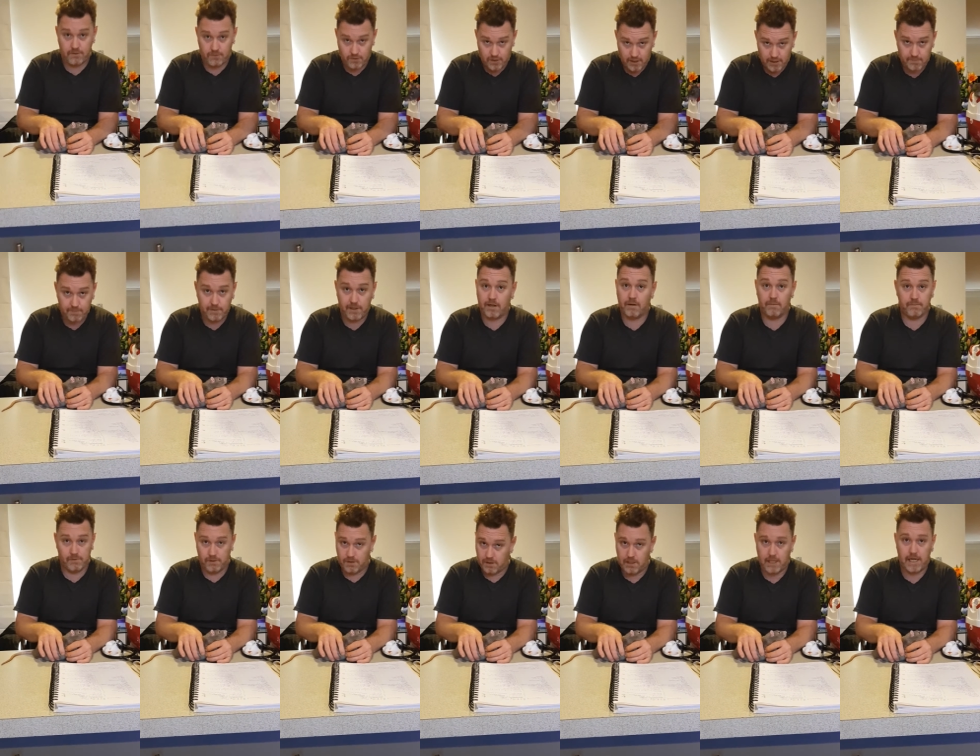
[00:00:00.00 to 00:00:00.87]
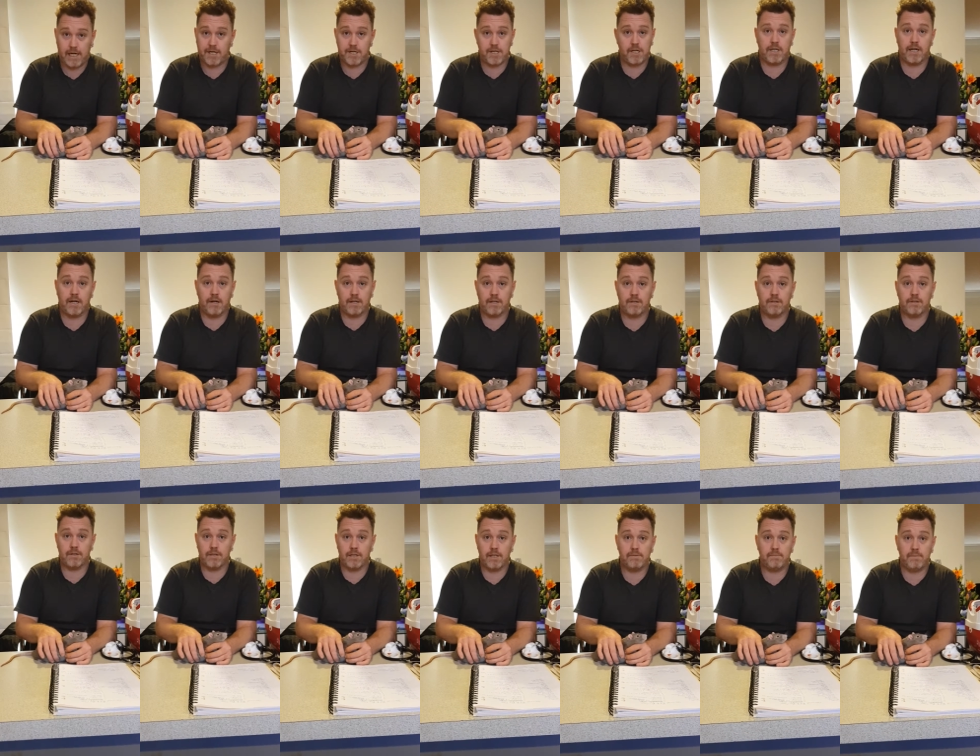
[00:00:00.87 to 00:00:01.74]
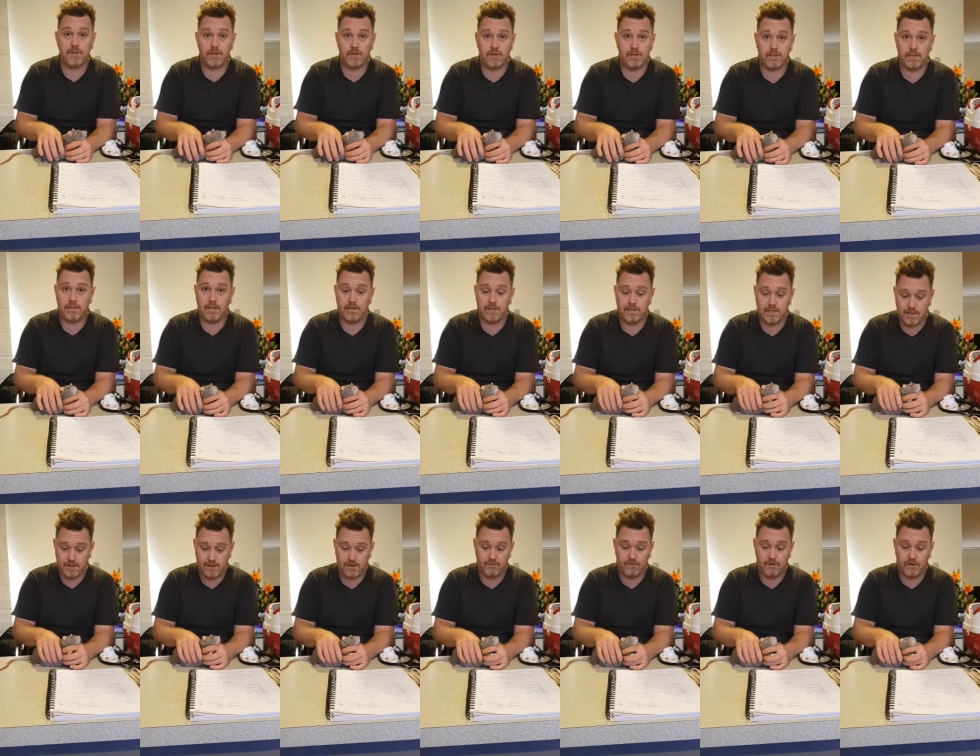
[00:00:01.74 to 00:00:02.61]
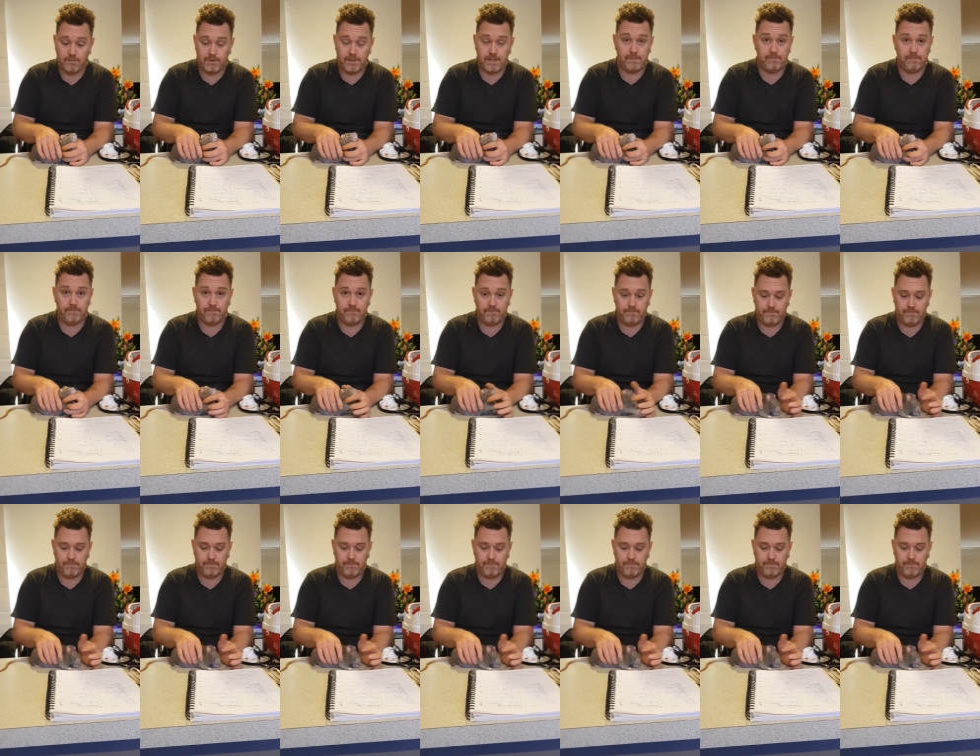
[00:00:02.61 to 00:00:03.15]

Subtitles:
Trust me, I'm not actually going to do this because there's nothing wrong with him.